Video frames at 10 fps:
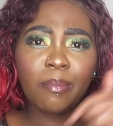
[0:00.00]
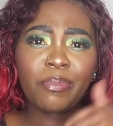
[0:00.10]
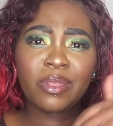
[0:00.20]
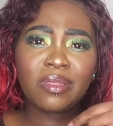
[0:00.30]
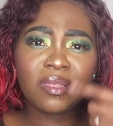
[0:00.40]

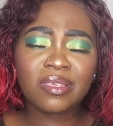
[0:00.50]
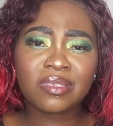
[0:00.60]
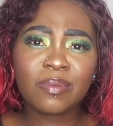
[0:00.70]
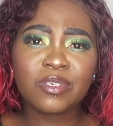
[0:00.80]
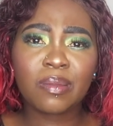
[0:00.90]
put it in the
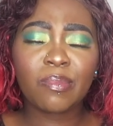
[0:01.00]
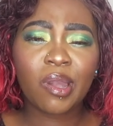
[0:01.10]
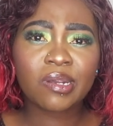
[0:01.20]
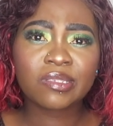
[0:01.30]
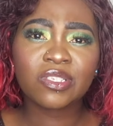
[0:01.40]
description
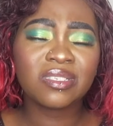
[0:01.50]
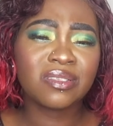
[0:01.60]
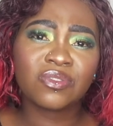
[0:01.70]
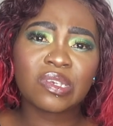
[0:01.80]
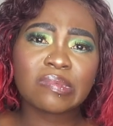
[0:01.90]
box, not in
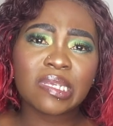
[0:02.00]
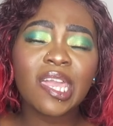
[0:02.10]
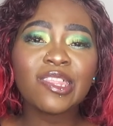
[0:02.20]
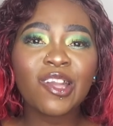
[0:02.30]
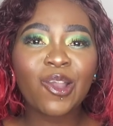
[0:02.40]
the description,
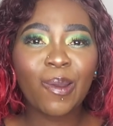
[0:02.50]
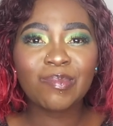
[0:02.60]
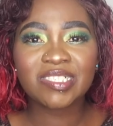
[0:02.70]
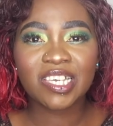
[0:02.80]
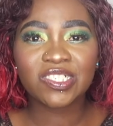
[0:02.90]
in the
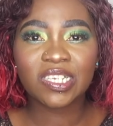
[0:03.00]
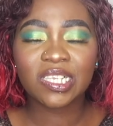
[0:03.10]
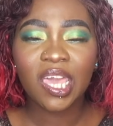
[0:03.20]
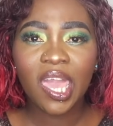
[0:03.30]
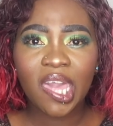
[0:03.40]
comment section,